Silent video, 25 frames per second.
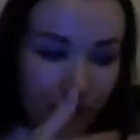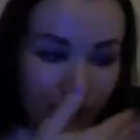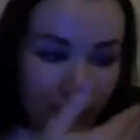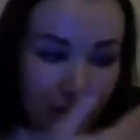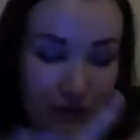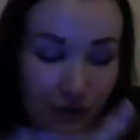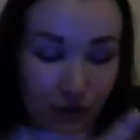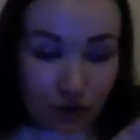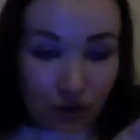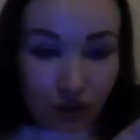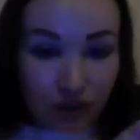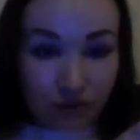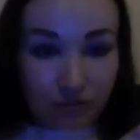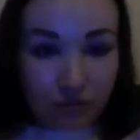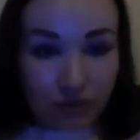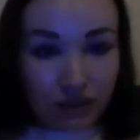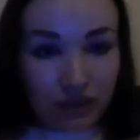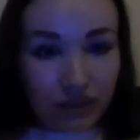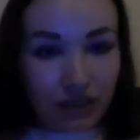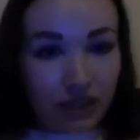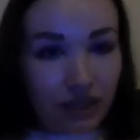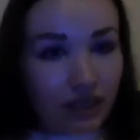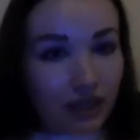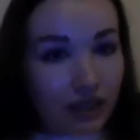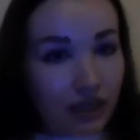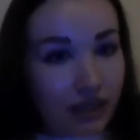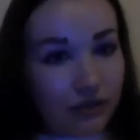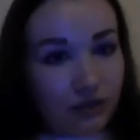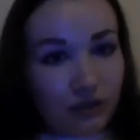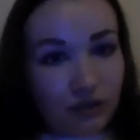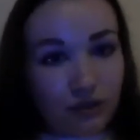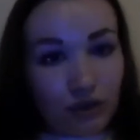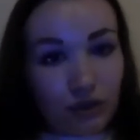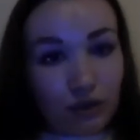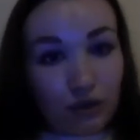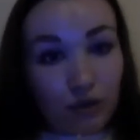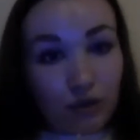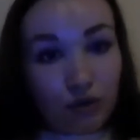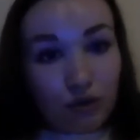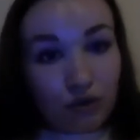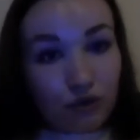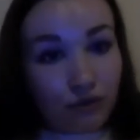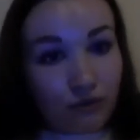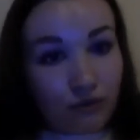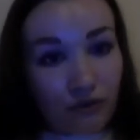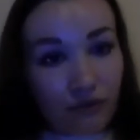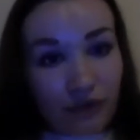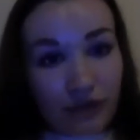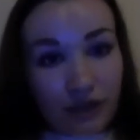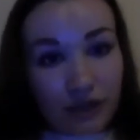their treatment. There are lots of
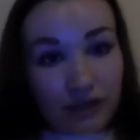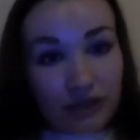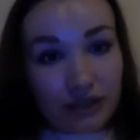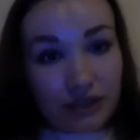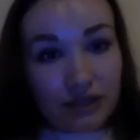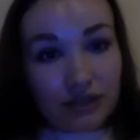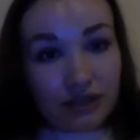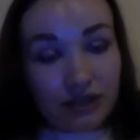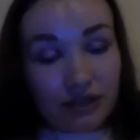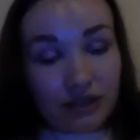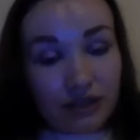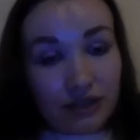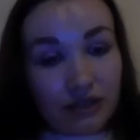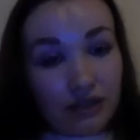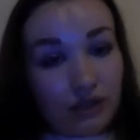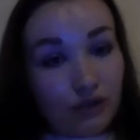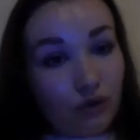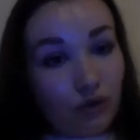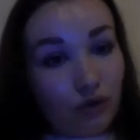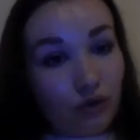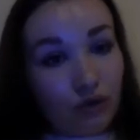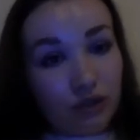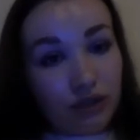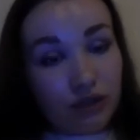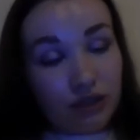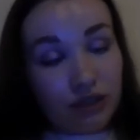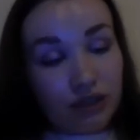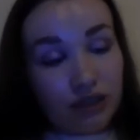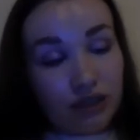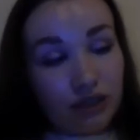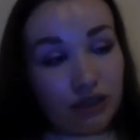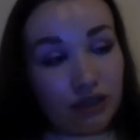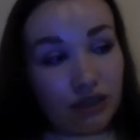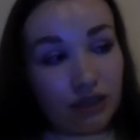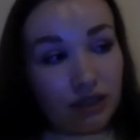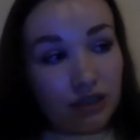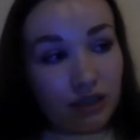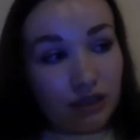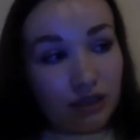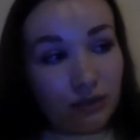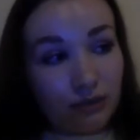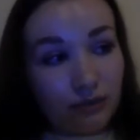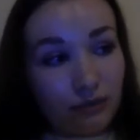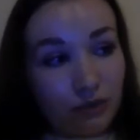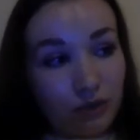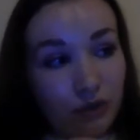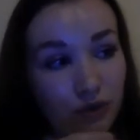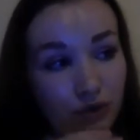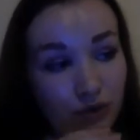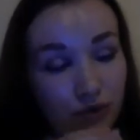things. It's not,
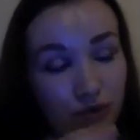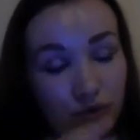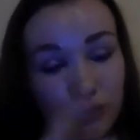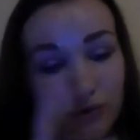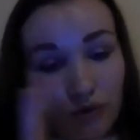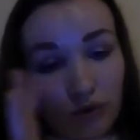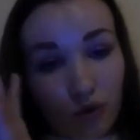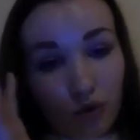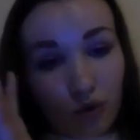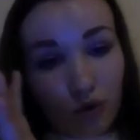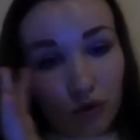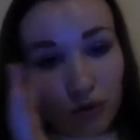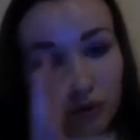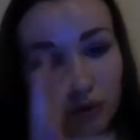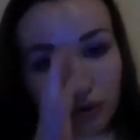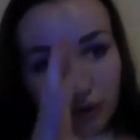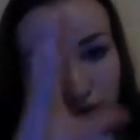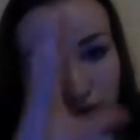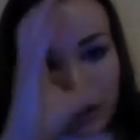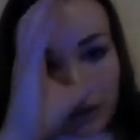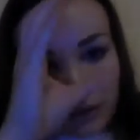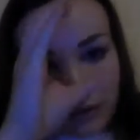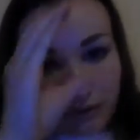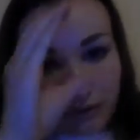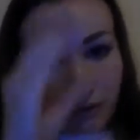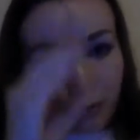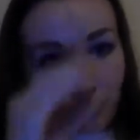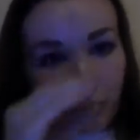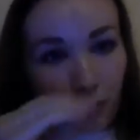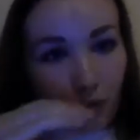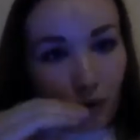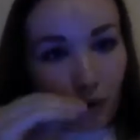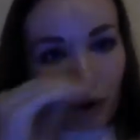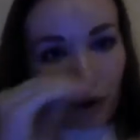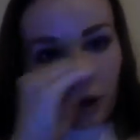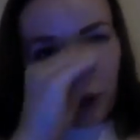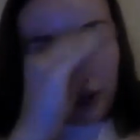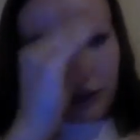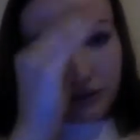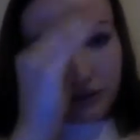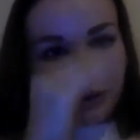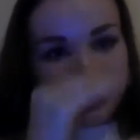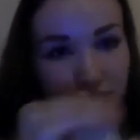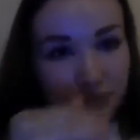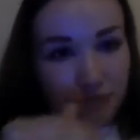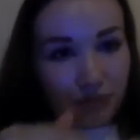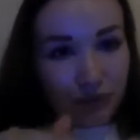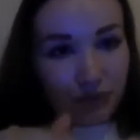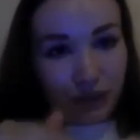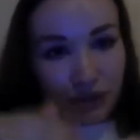so all those
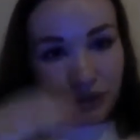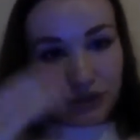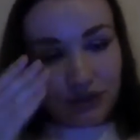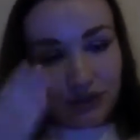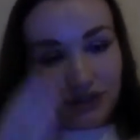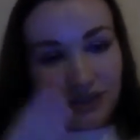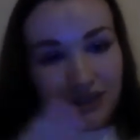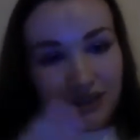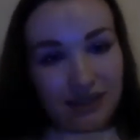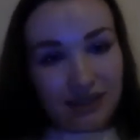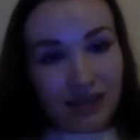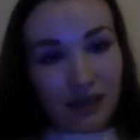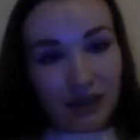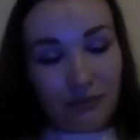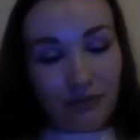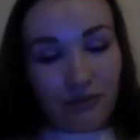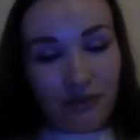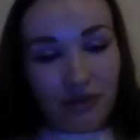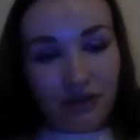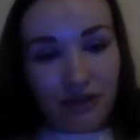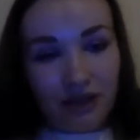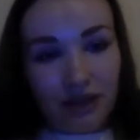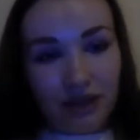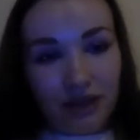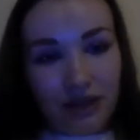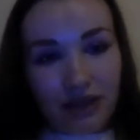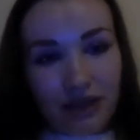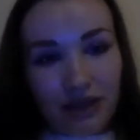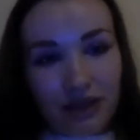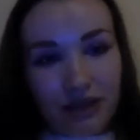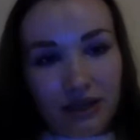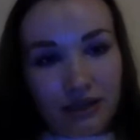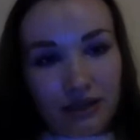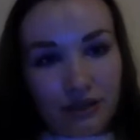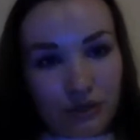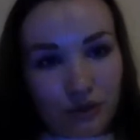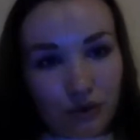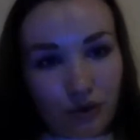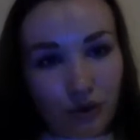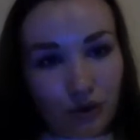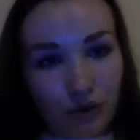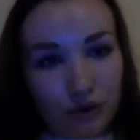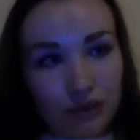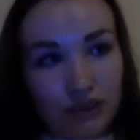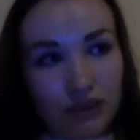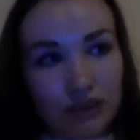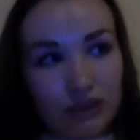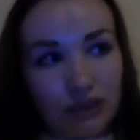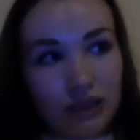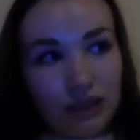400 patients something
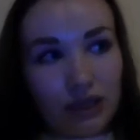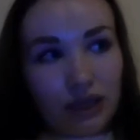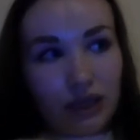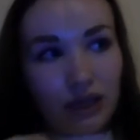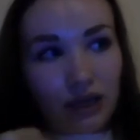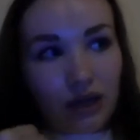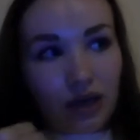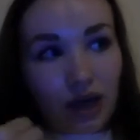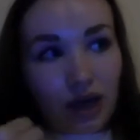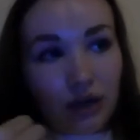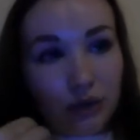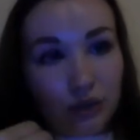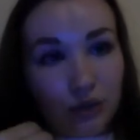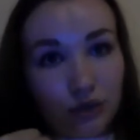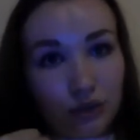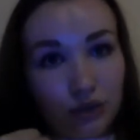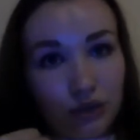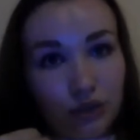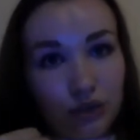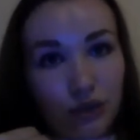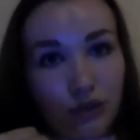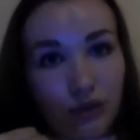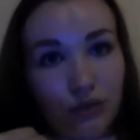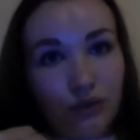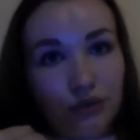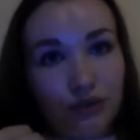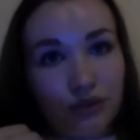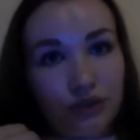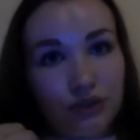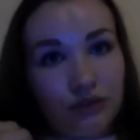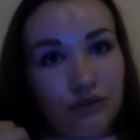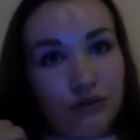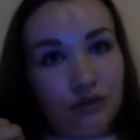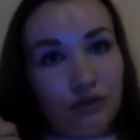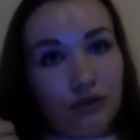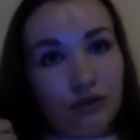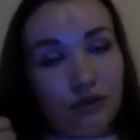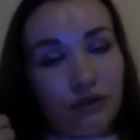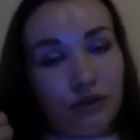are not including